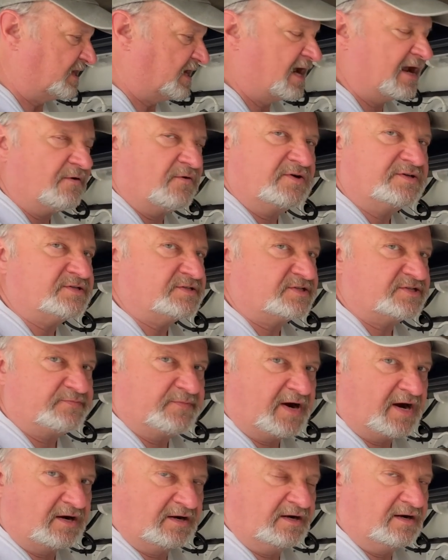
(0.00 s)
And I wasn't
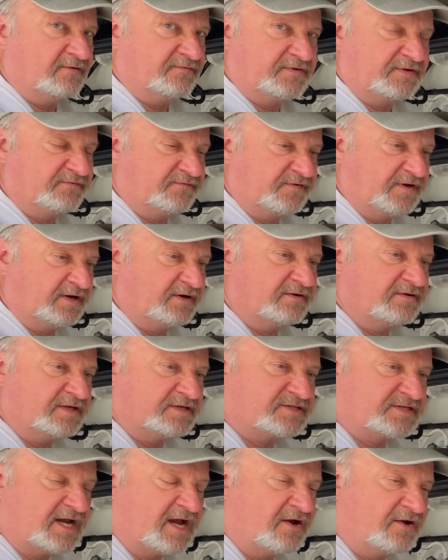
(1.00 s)
smart enough to figure
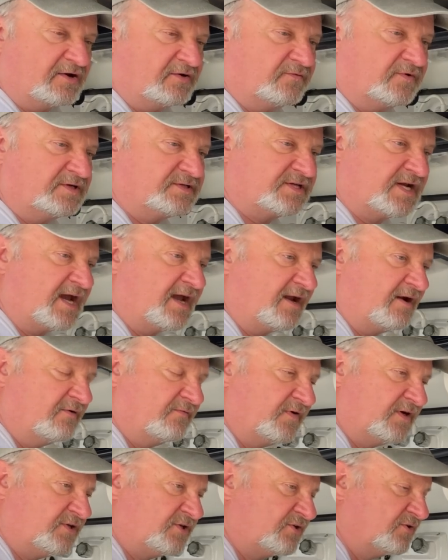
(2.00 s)
this out. It was I R
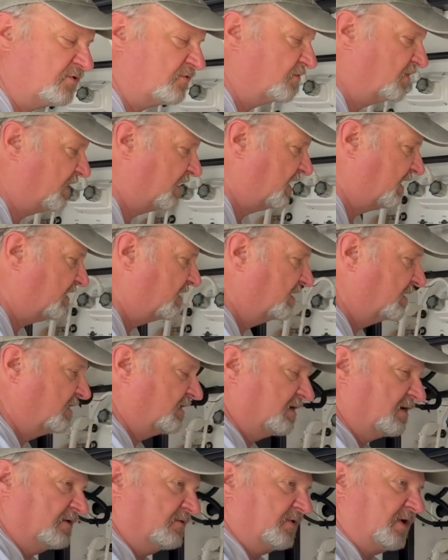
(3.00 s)
V two when I
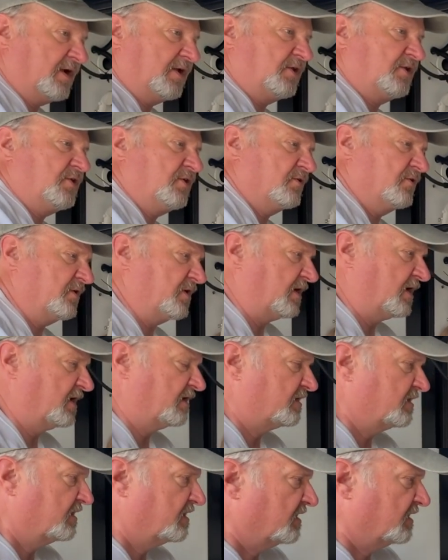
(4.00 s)
when I carried it.